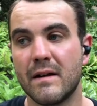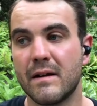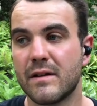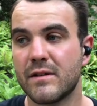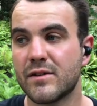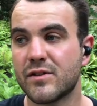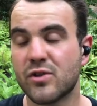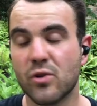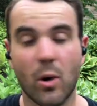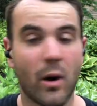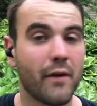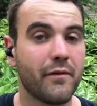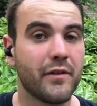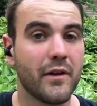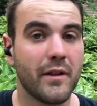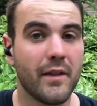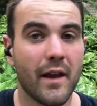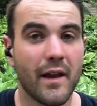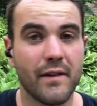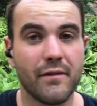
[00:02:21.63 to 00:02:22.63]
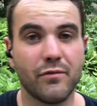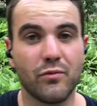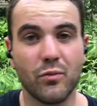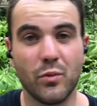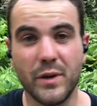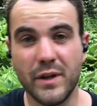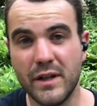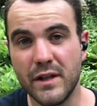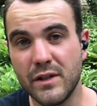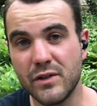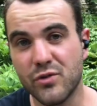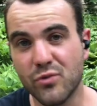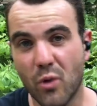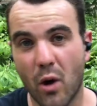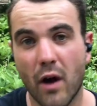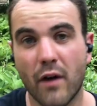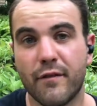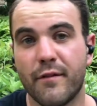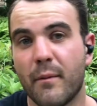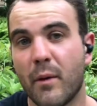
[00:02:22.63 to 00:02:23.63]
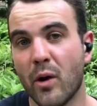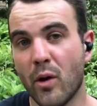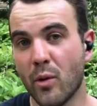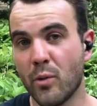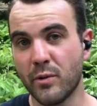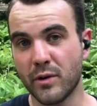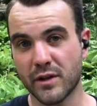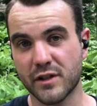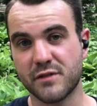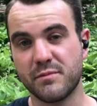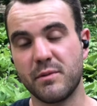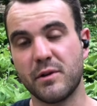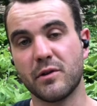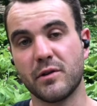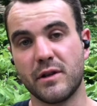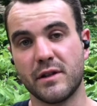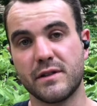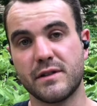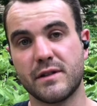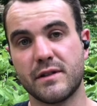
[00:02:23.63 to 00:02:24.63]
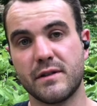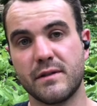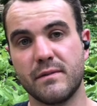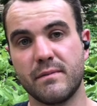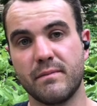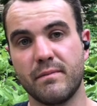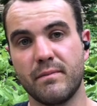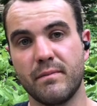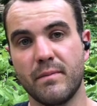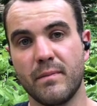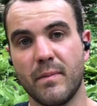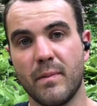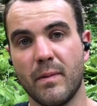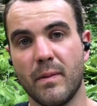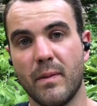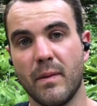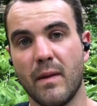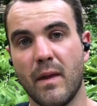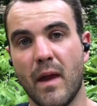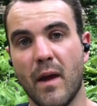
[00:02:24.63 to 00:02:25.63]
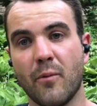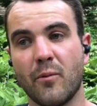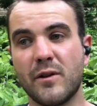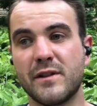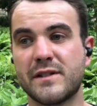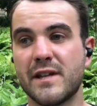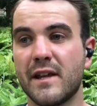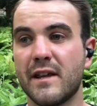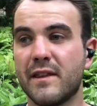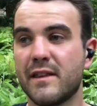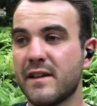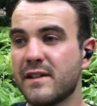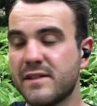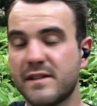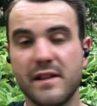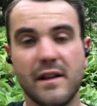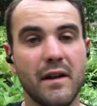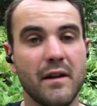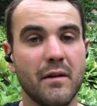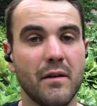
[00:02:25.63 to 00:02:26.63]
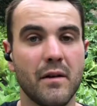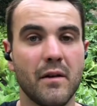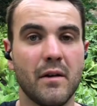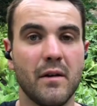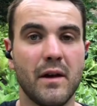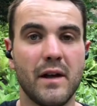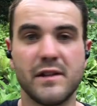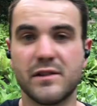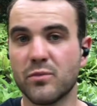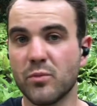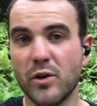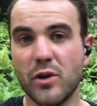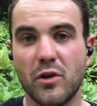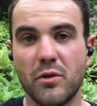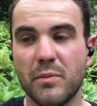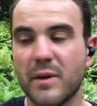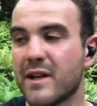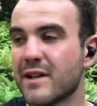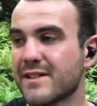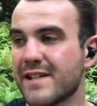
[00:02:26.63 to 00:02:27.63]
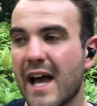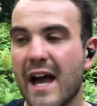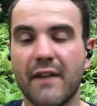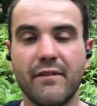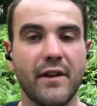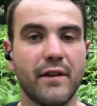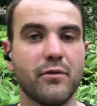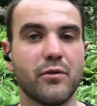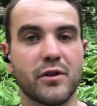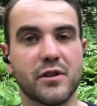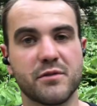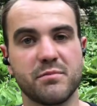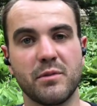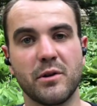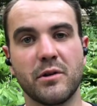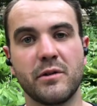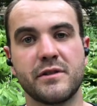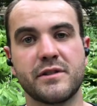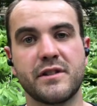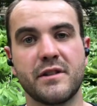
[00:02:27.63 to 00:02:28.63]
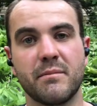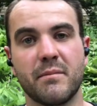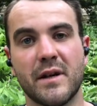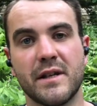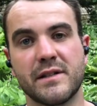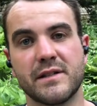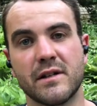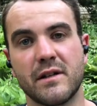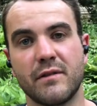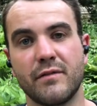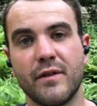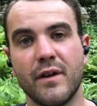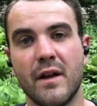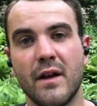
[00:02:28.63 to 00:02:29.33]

So often in life, we draw from our own experience. And we say, this thing isn't real because I've never experienced it myself.